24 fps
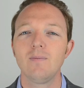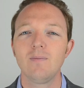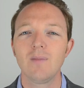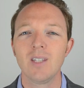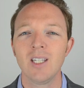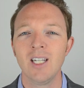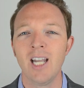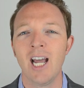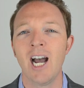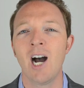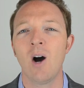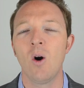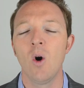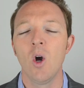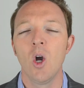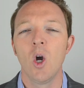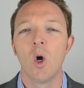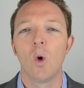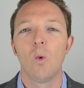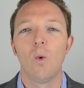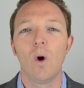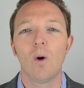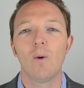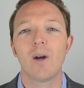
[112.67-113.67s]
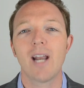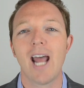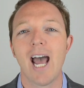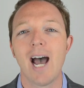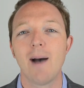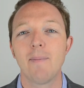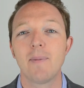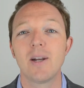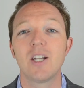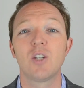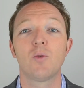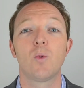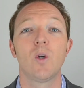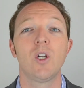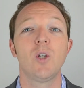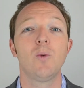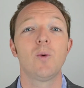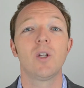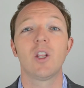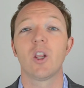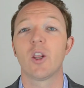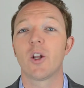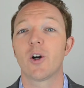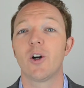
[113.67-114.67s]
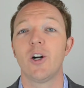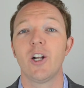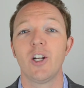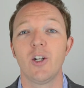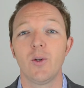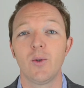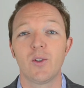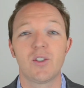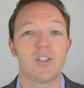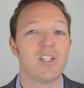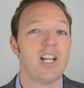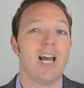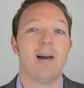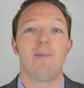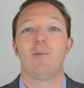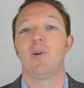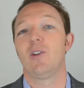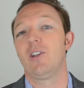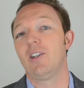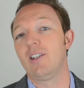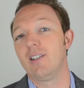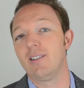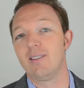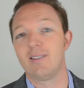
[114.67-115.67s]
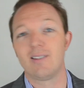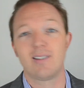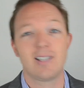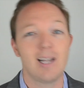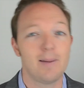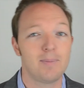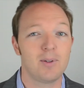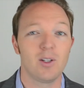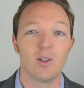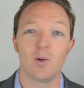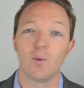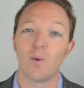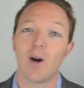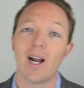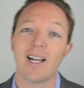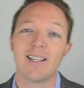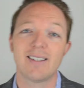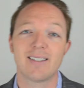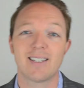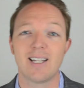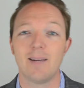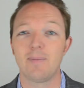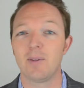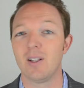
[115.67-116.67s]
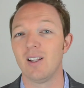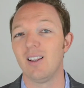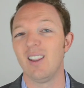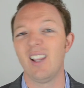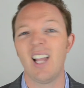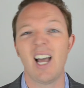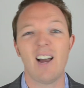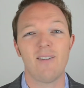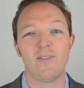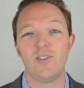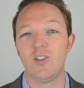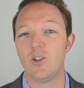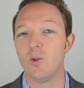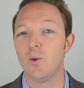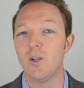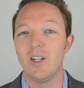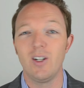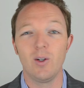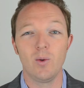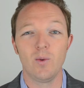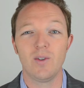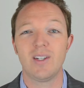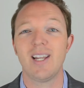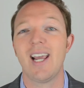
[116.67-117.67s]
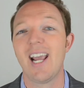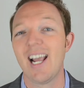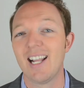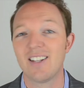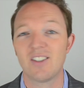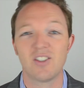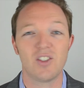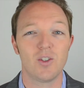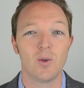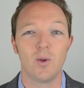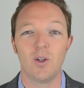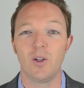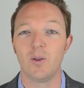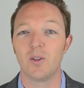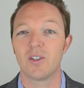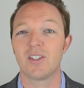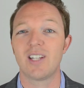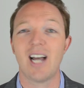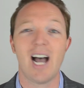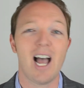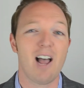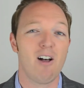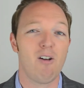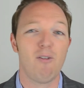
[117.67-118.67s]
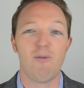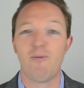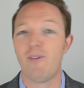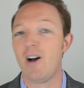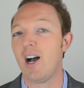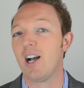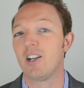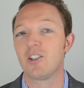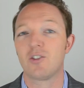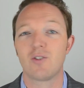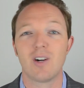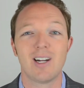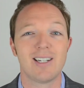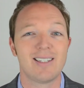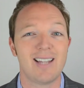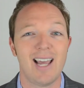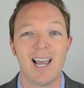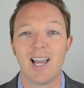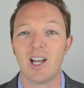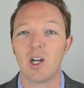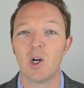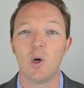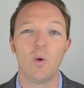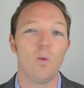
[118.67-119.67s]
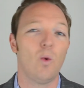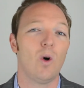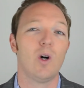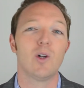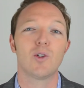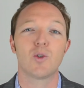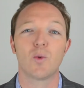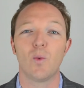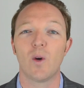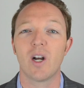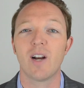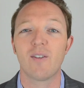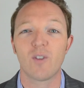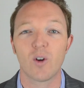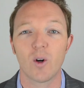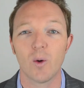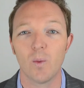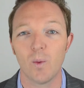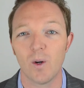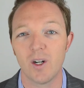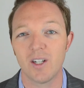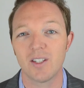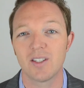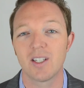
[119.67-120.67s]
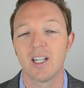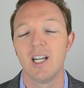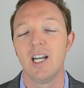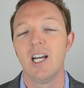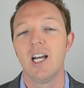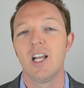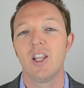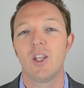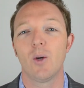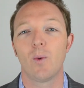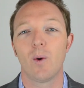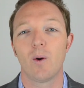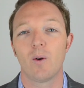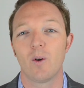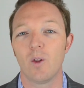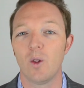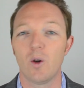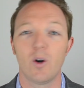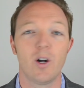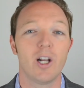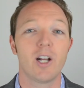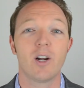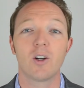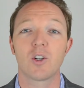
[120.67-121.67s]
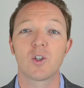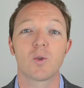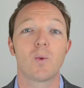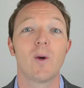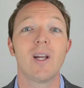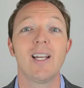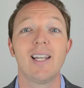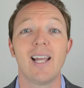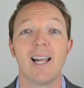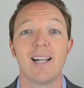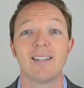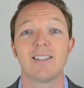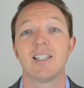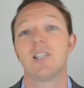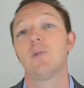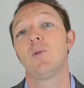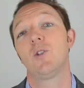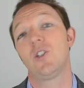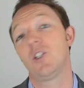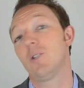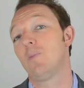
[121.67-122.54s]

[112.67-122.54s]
Now, what would happen is when you would learn a new step, whether you'd step to the right, step to the left, do a new dance, do a new style, foxtrot, tango, waltz, whatever it was that we were learning, or swing dancing, which is,